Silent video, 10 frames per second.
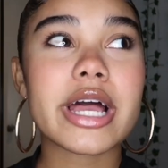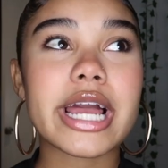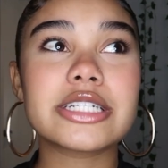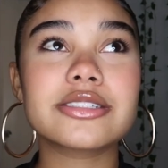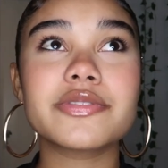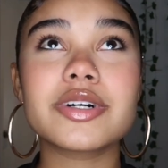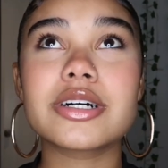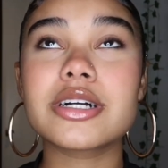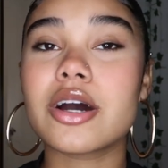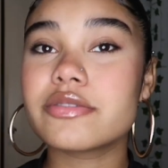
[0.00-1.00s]
Like I just felt
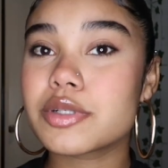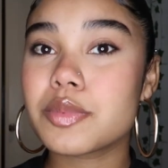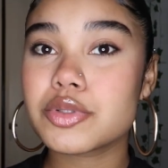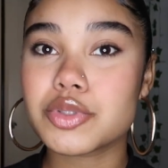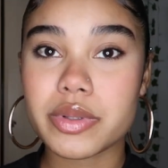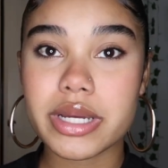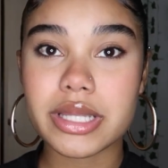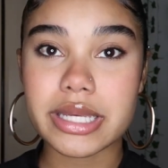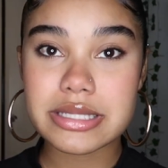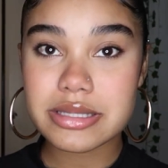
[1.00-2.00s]
uncomfortable doing
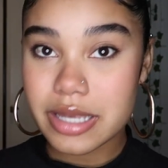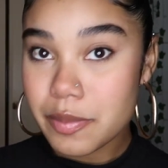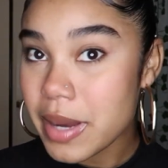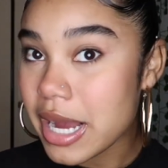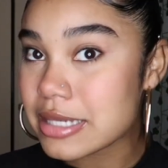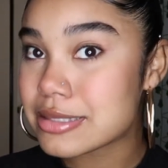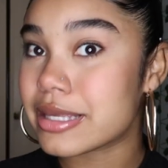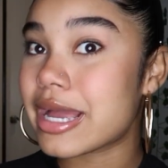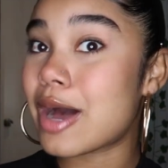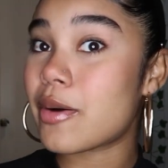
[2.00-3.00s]
like slick backs
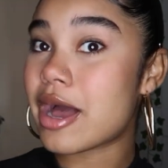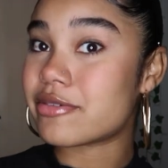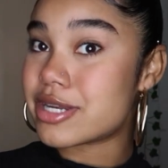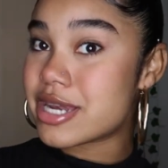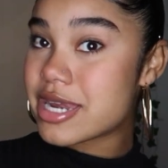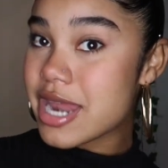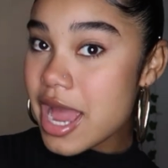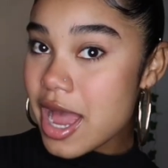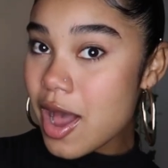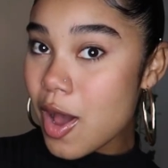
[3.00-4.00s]
like how I have it
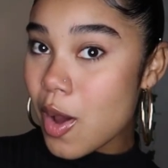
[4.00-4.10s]
now.